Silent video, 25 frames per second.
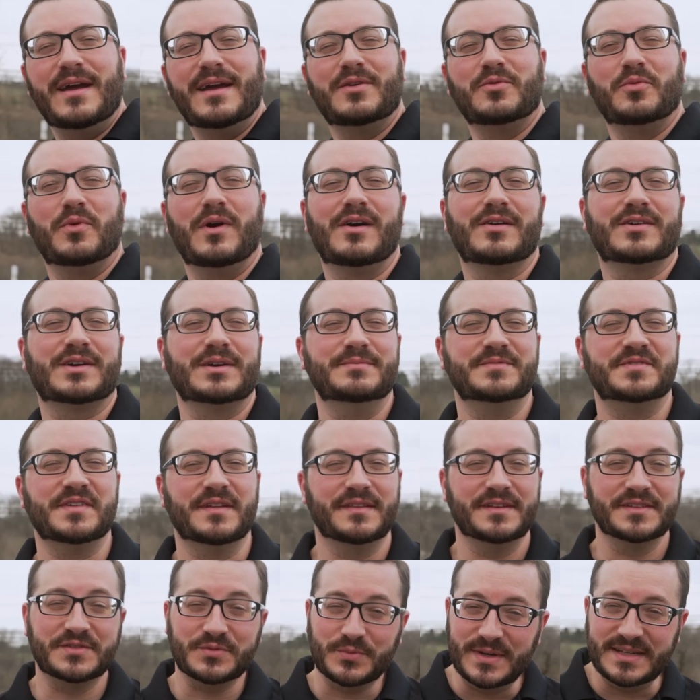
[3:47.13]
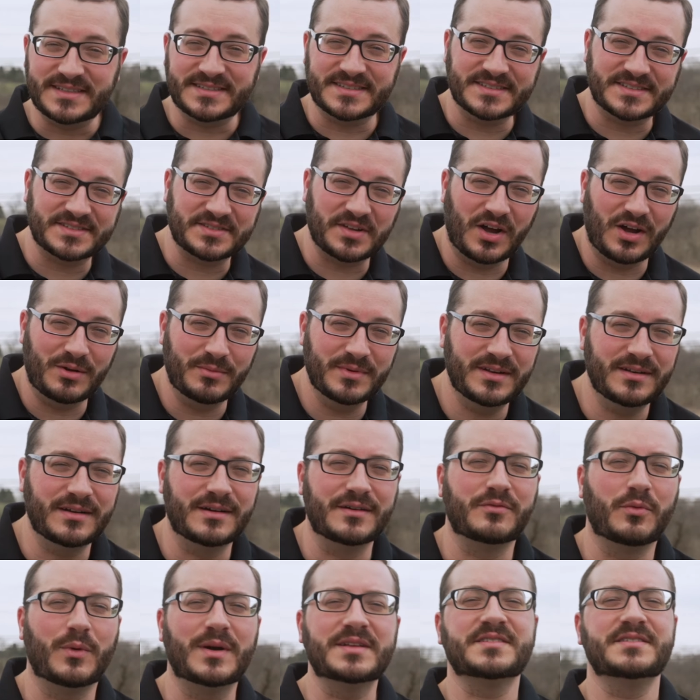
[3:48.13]
and welcome to this week's installment
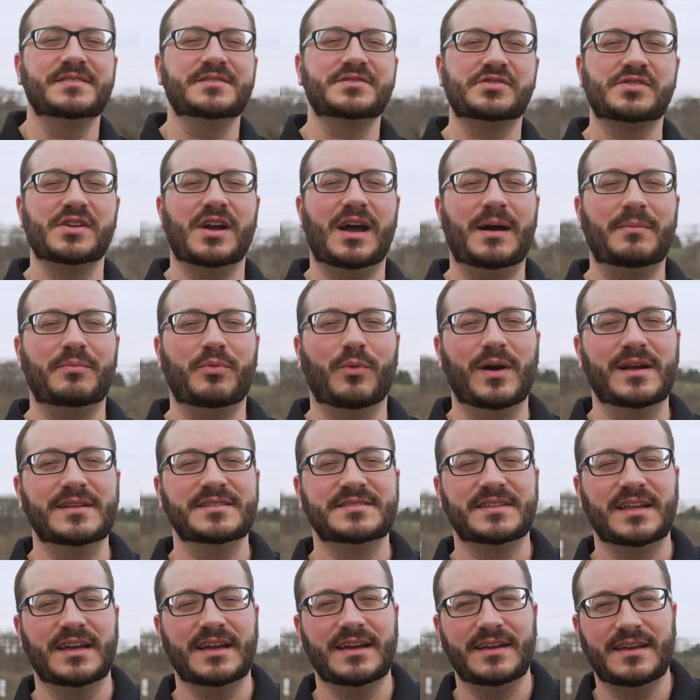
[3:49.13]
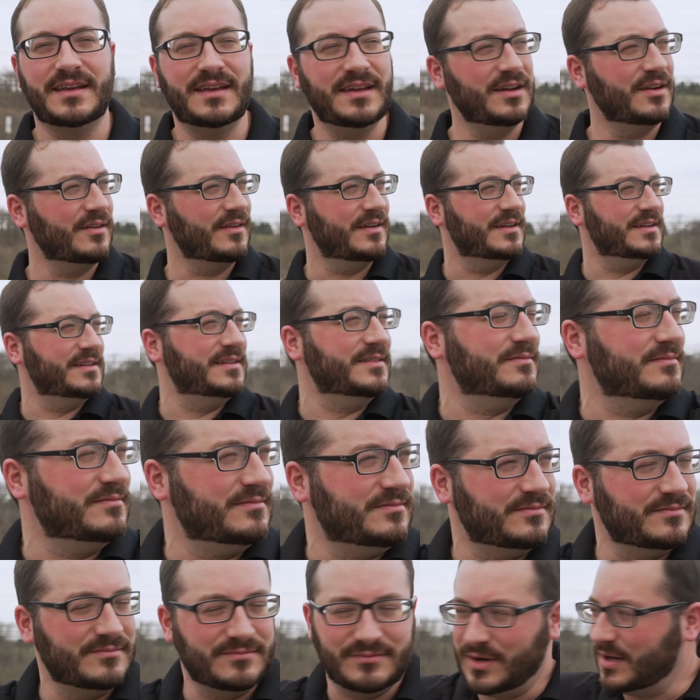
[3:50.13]
of What's in the Shop Wednesday here
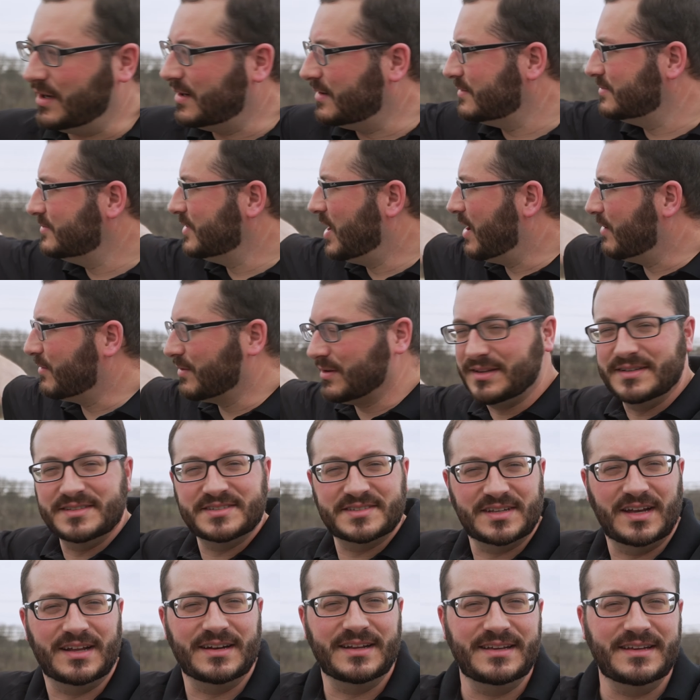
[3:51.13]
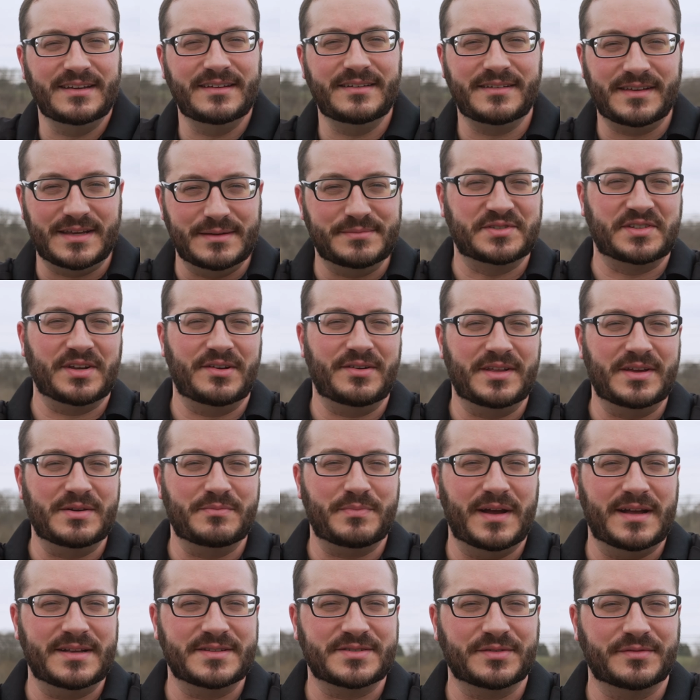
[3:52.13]
in, well, not really sunny Gibsonia,
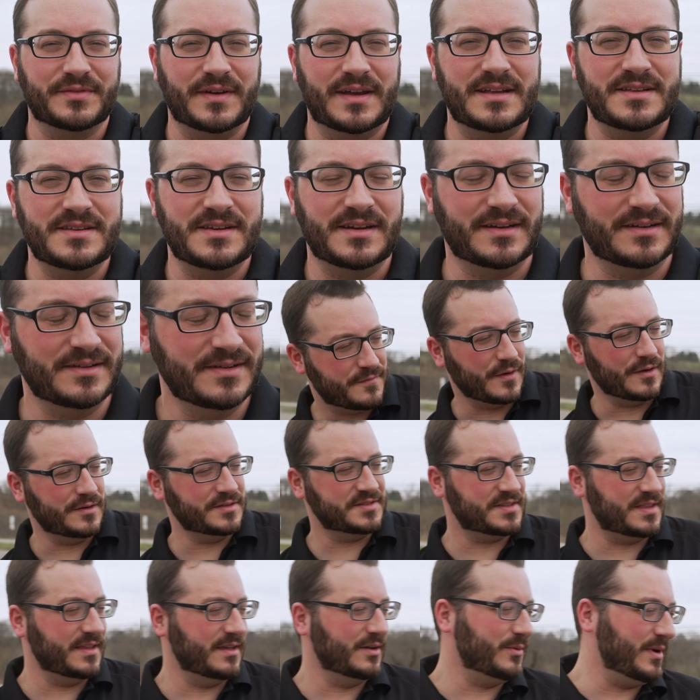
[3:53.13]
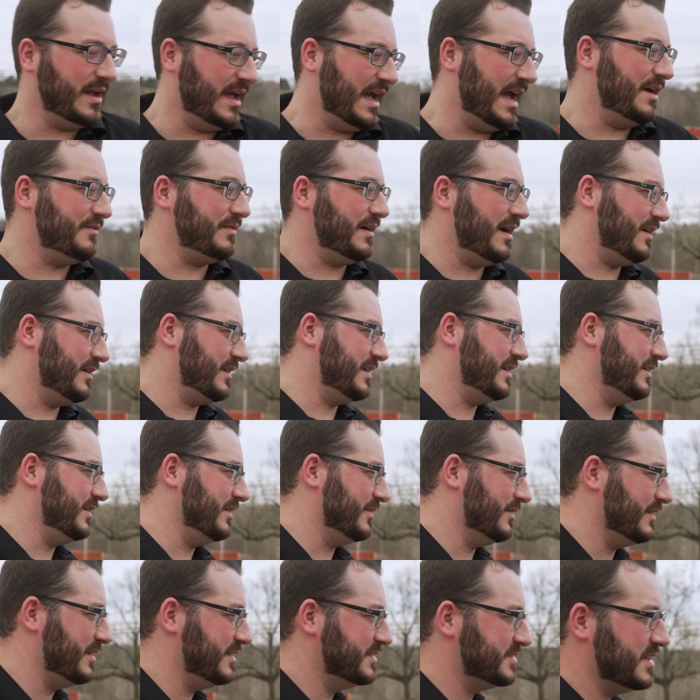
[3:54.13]
Pennsylvania. First thing we have out
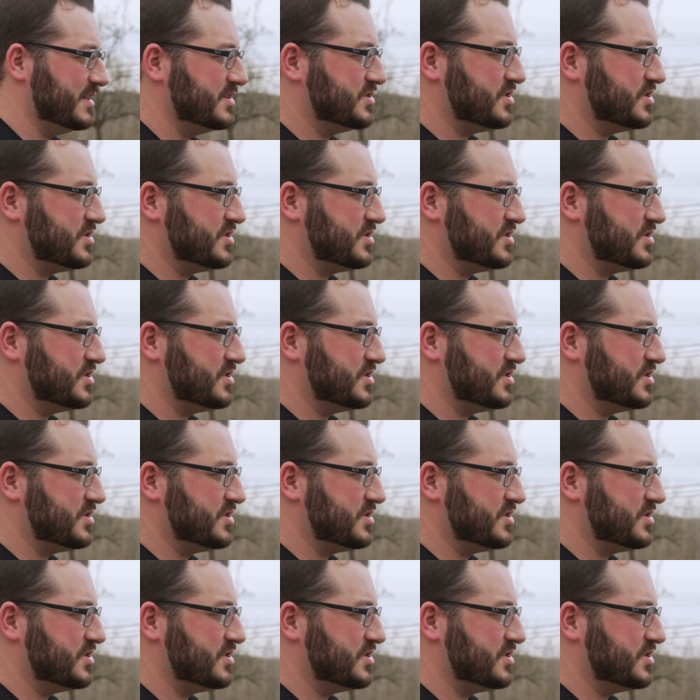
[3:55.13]
here is a